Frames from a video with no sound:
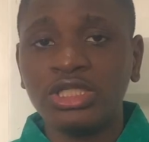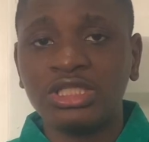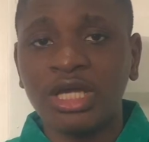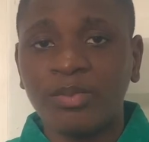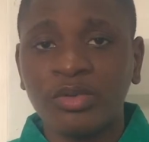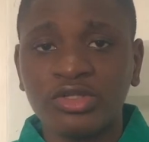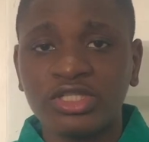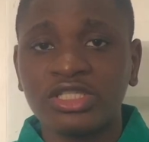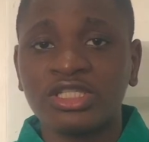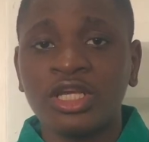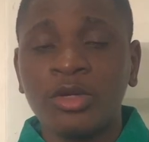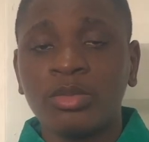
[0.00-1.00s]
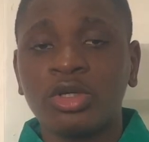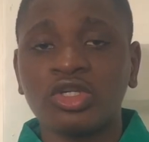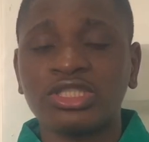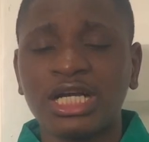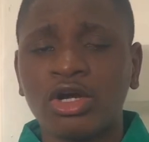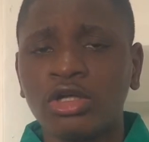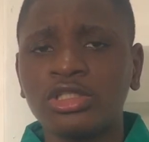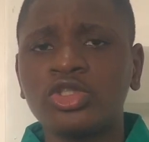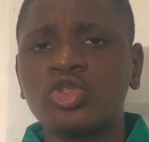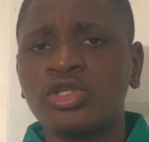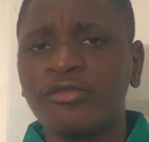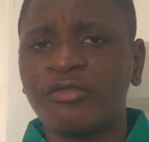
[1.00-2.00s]
deposit, because according
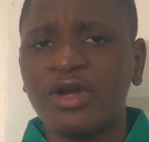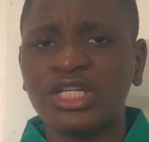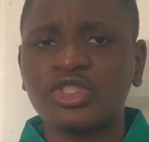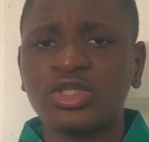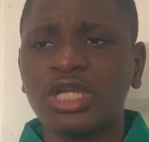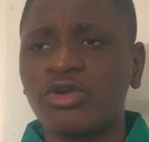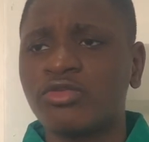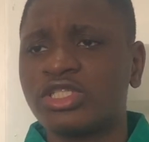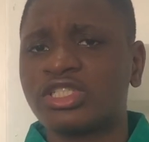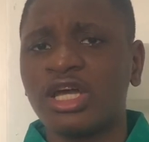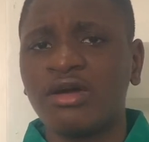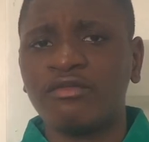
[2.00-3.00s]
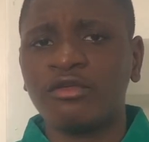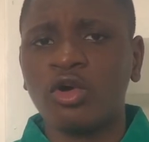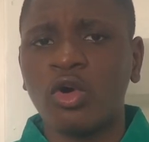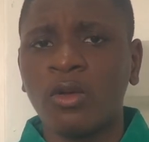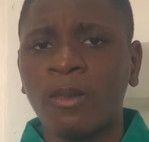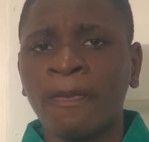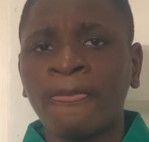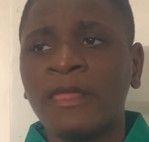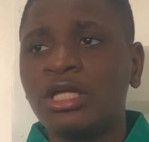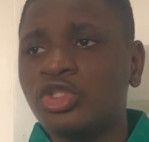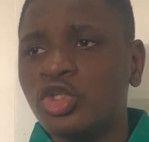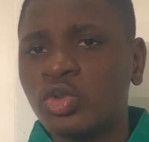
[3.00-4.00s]
to the fractional reserve law,
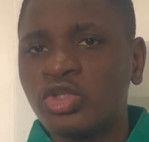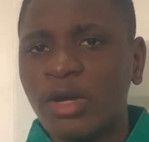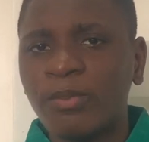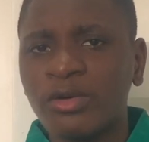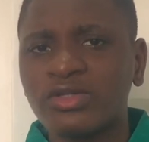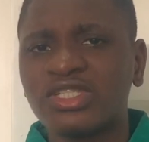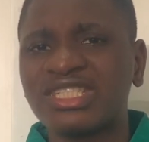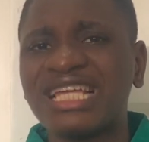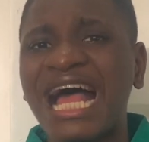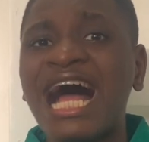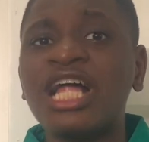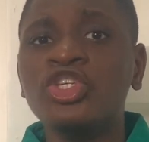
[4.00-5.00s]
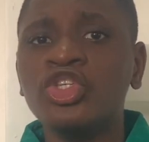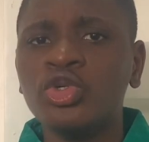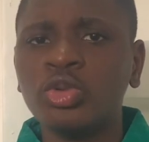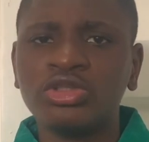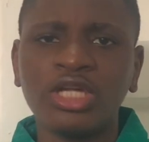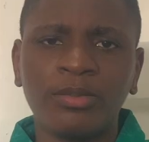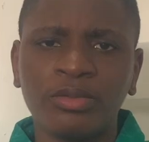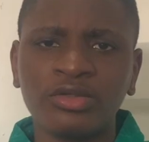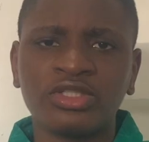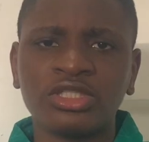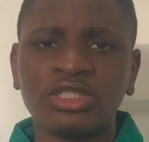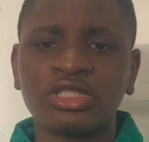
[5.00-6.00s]
new deposit and new
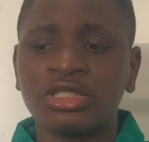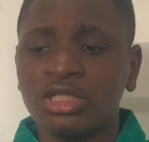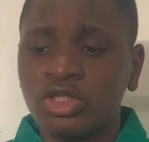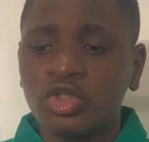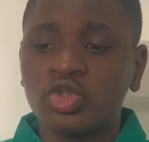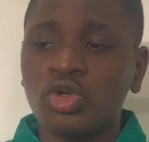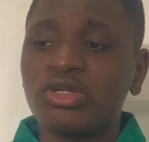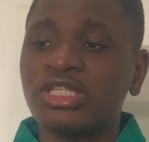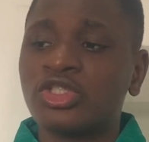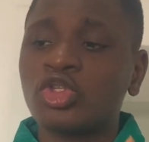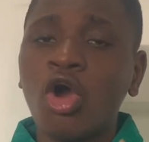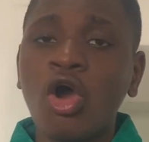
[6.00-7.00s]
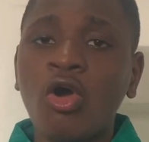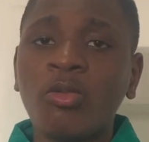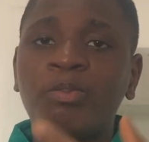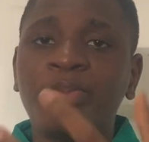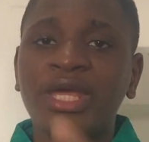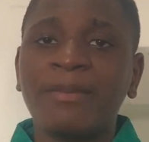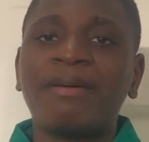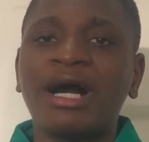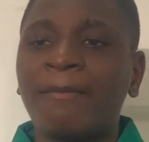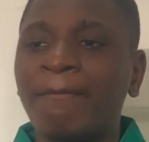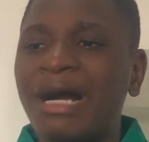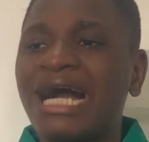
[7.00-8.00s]
deposit, so it's all
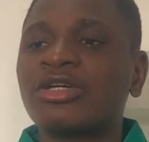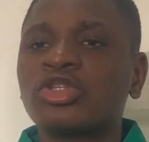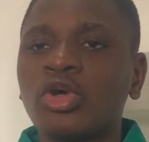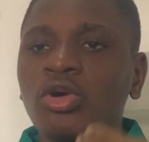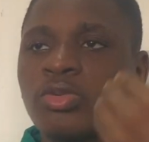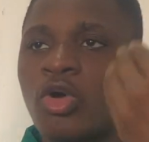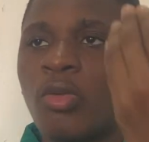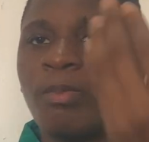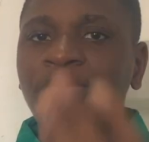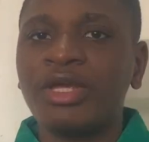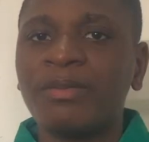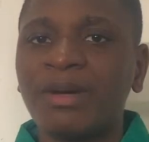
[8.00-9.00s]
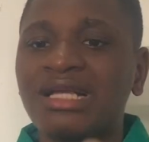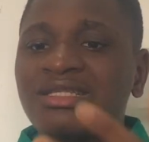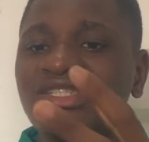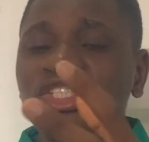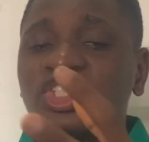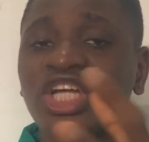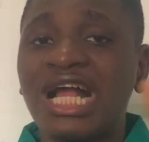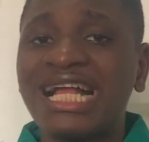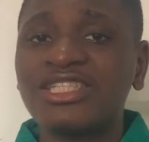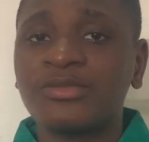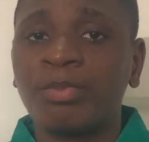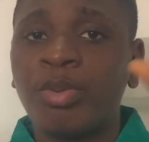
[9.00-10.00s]
paper backed up on paper. It's a
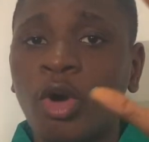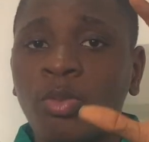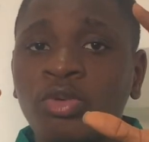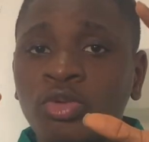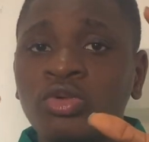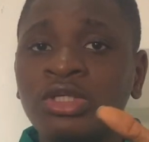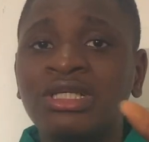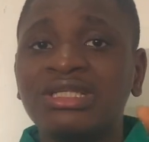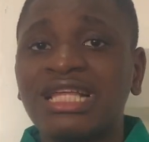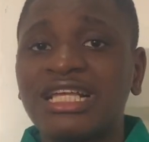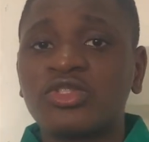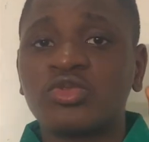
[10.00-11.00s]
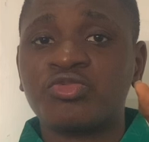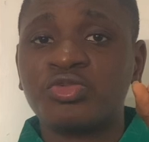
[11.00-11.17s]
giant bubble that's